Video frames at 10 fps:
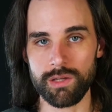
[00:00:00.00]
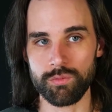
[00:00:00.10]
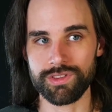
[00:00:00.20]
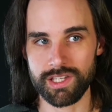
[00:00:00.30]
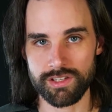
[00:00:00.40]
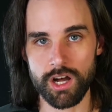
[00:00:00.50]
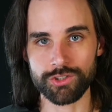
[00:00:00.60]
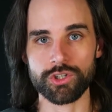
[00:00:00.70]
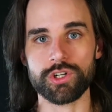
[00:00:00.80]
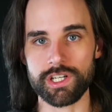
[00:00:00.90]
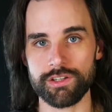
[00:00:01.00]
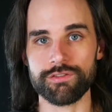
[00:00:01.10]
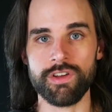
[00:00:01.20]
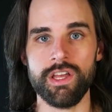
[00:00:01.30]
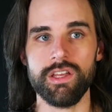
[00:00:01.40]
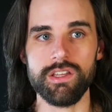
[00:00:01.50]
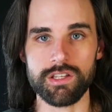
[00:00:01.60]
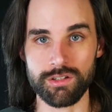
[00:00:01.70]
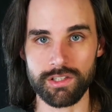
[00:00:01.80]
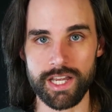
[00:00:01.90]
with these alternative,
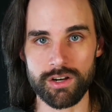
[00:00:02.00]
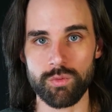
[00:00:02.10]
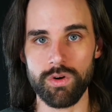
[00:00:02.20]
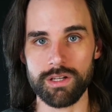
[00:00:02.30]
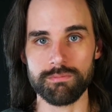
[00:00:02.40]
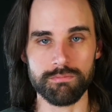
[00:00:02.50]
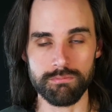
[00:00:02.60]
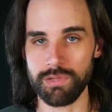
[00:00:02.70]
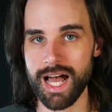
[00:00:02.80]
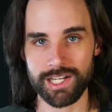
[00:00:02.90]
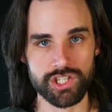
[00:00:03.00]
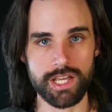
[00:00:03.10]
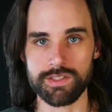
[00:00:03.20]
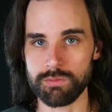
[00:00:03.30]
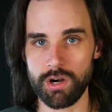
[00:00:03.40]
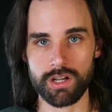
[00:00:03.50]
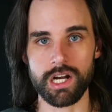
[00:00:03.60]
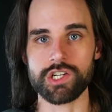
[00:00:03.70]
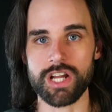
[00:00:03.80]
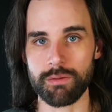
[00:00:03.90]
you know, layer one blockchain smart
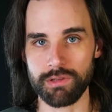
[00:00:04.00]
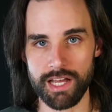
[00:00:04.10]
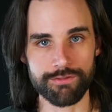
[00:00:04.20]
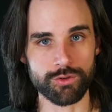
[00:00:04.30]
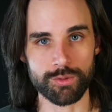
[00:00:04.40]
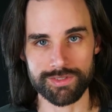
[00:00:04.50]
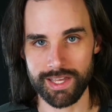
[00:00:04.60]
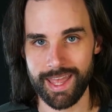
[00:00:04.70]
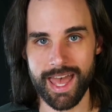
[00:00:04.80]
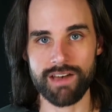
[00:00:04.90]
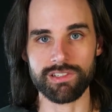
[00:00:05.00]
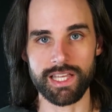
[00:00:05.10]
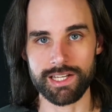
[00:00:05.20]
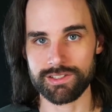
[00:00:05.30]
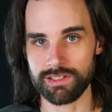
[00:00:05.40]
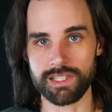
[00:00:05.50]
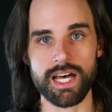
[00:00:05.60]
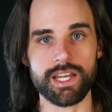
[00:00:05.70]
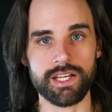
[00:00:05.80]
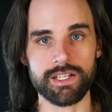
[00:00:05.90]
contract platforms like Avalanche,
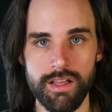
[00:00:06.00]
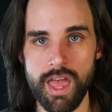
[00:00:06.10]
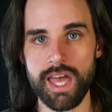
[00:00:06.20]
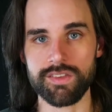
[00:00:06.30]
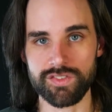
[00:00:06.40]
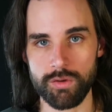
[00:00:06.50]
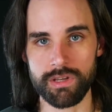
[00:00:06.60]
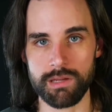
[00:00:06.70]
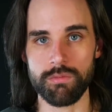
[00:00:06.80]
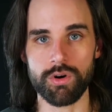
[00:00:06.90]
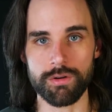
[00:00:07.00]
Solana, and so many more,